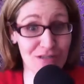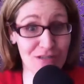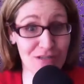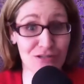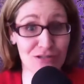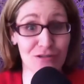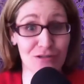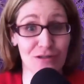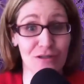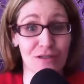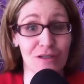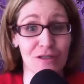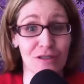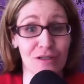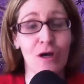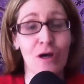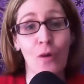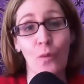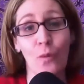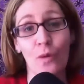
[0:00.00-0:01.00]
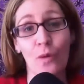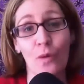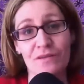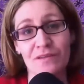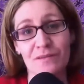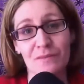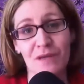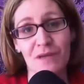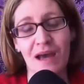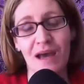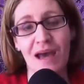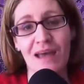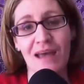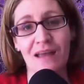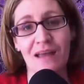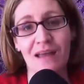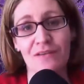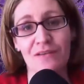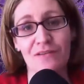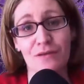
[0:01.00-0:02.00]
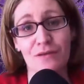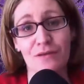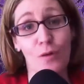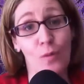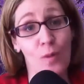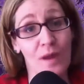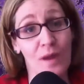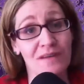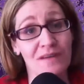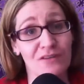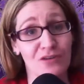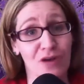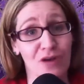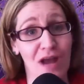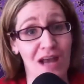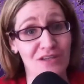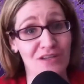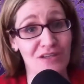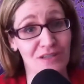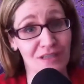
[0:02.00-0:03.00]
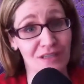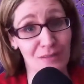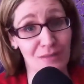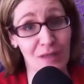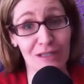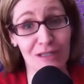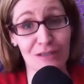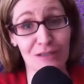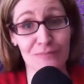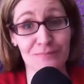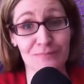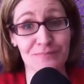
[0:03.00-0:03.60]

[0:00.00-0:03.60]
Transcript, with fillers: should. What are some guidelines to know when to trash an email?